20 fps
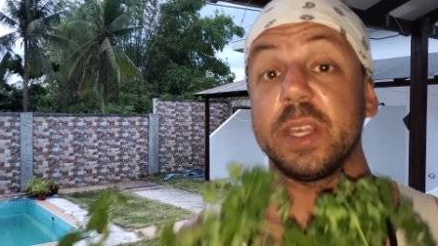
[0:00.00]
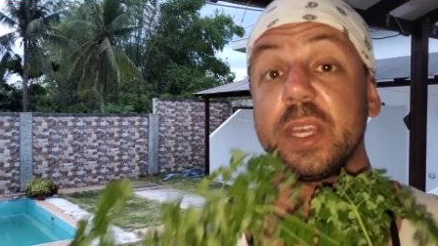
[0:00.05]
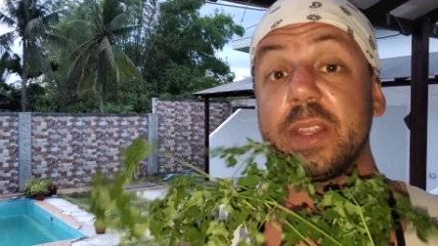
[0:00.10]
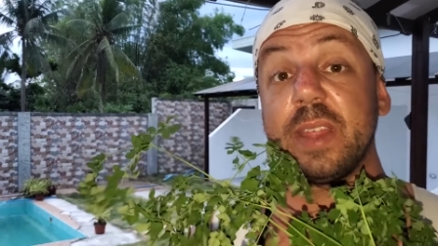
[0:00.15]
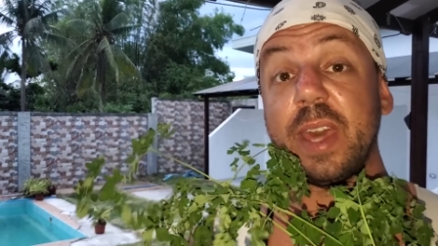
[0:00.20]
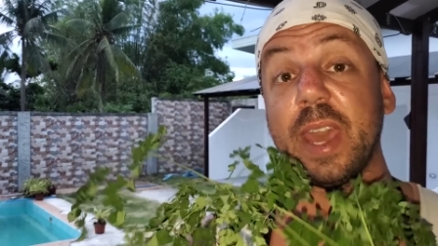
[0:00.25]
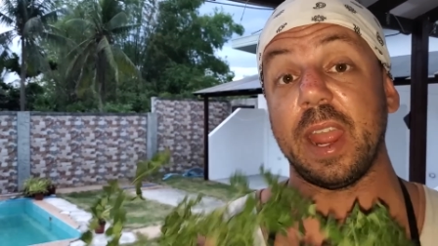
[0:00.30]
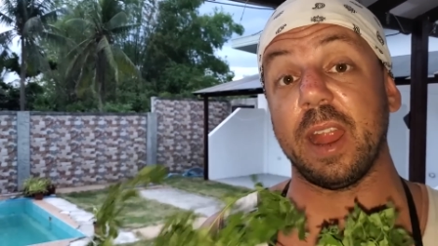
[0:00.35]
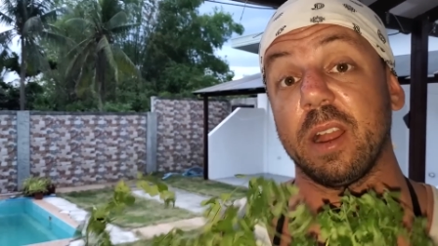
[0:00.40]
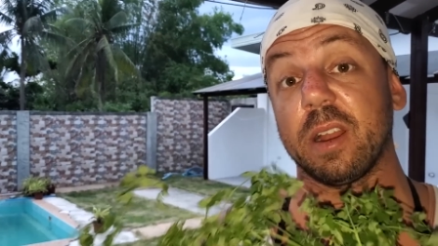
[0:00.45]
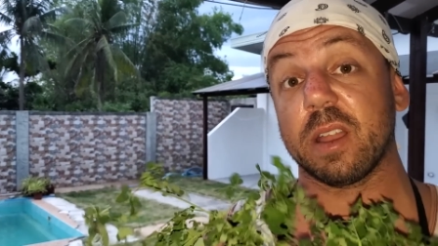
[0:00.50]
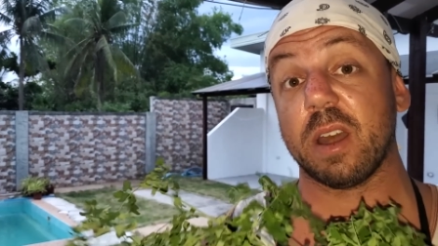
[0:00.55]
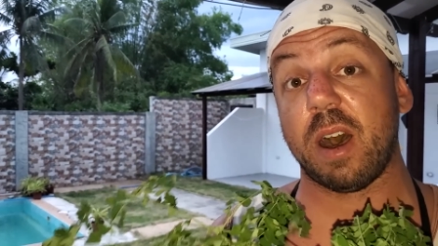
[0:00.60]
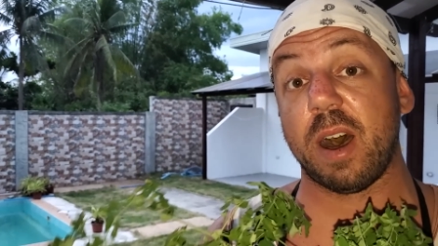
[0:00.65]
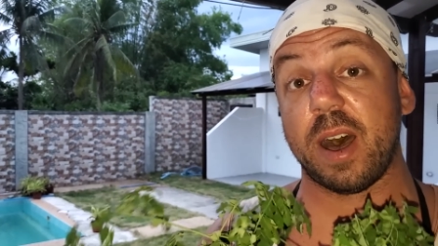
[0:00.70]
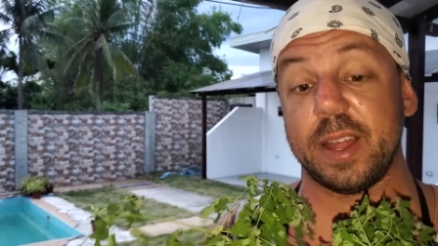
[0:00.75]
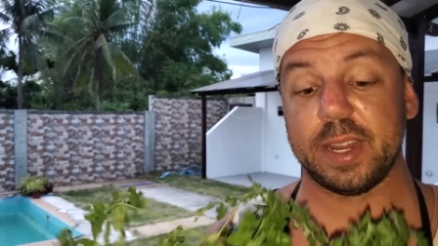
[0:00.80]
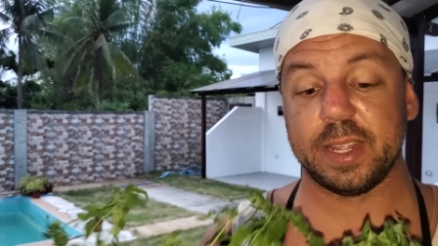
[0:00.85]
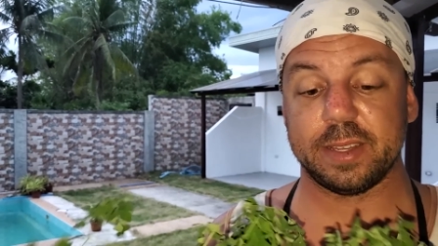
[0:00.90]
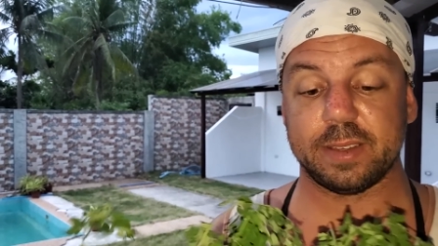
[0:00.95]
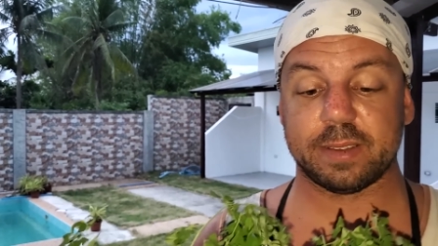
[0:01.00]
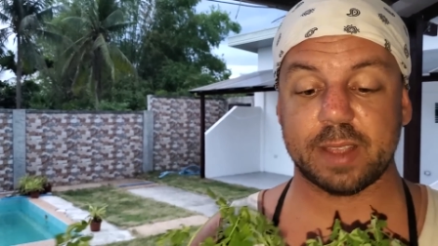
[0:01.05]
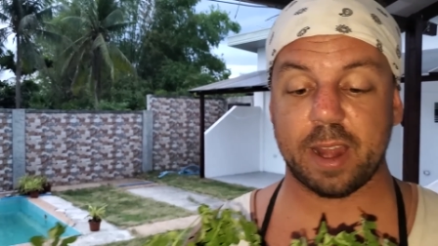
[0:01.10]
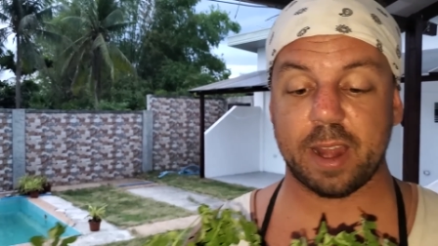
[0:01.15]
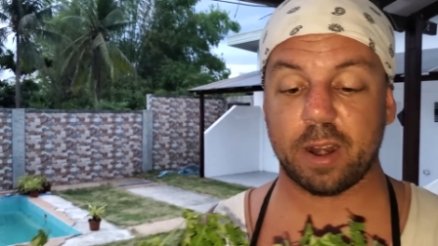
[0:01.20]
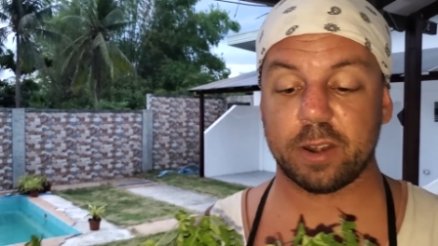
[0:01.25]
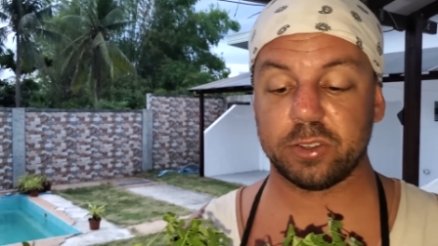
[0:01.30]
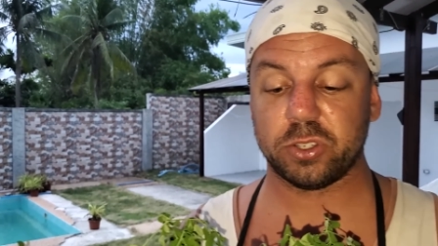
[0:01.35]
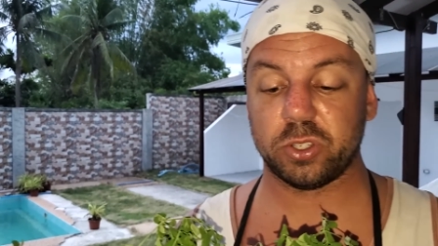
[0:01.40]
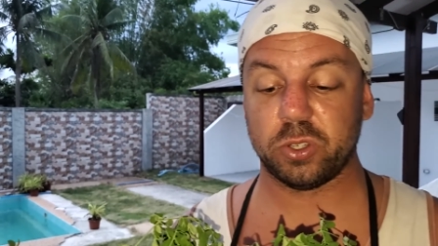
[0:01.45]
in the air con
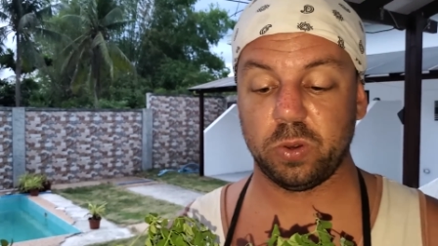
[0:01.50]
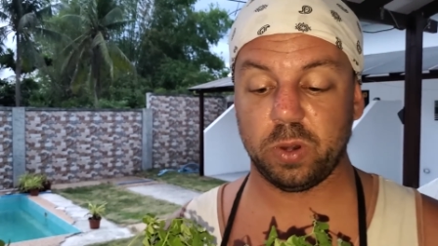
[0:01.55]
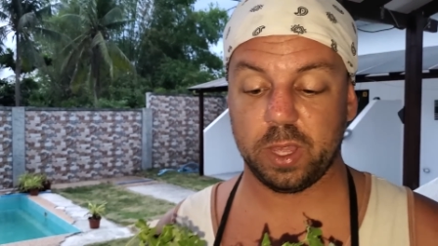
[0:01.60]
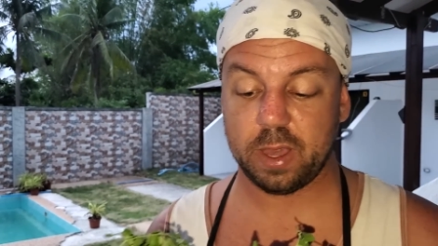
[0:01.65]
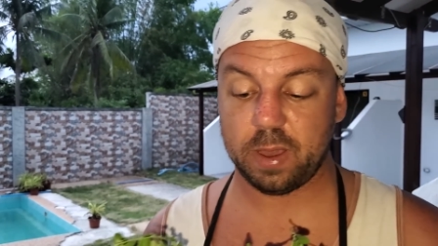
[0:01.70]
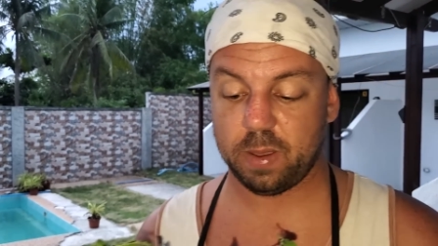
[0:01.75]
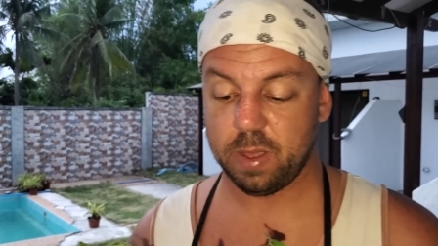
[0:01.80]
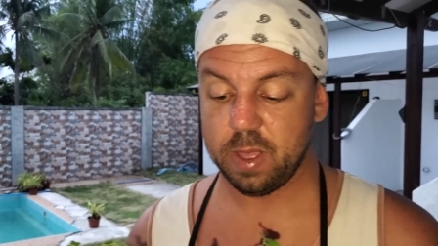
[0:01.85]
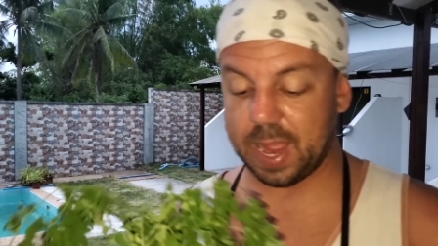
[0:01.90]
inside our studio.